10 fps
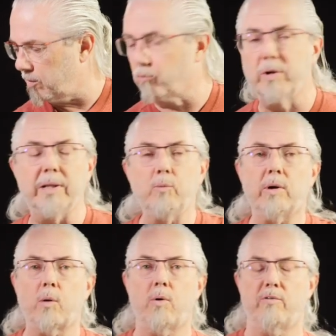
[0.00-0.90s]
Really
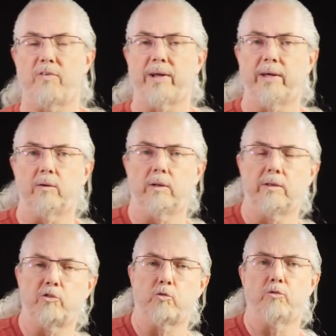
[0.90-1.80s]
what I want to find out in
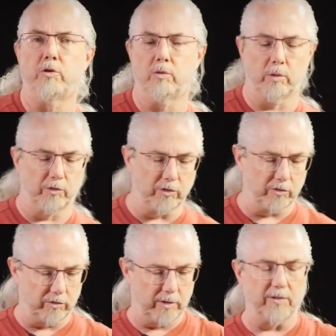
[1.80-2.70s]
this review is
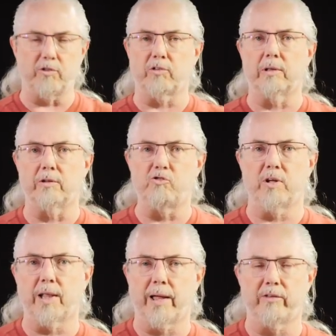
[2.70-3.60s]
this a
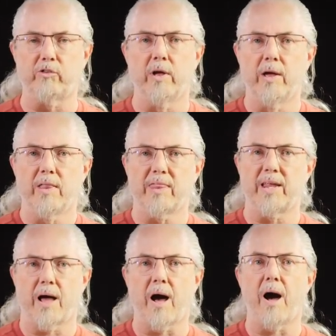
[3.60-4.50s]
legit lens
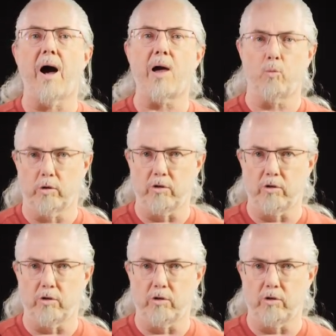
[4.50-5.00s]
that I would